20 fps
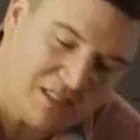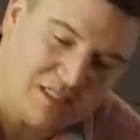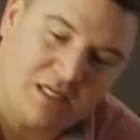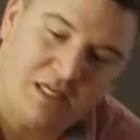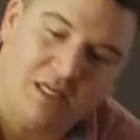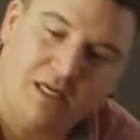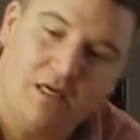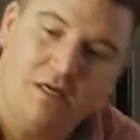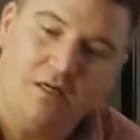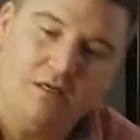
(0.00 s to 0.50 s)

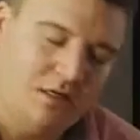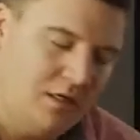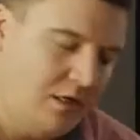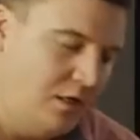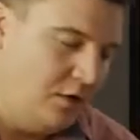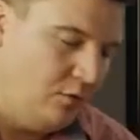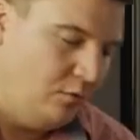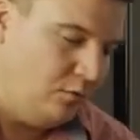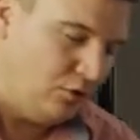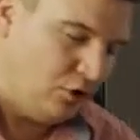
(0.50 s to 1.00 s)
here.
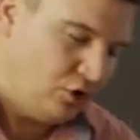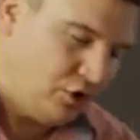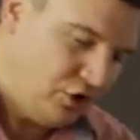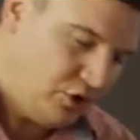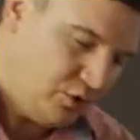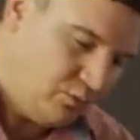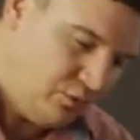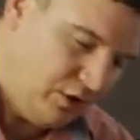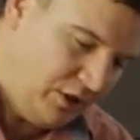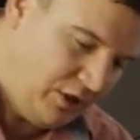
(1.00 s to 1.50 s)
We'll just
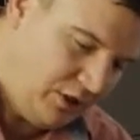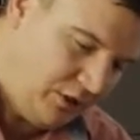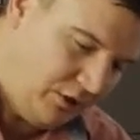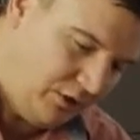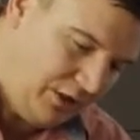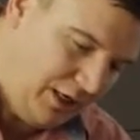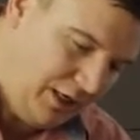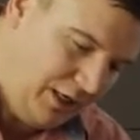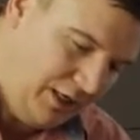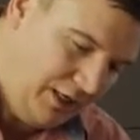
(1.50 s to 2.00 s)
sprinkle
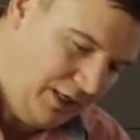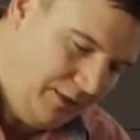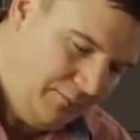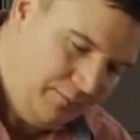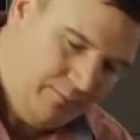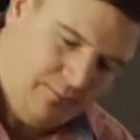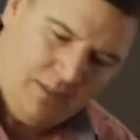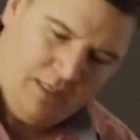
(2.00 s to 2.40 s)
that in.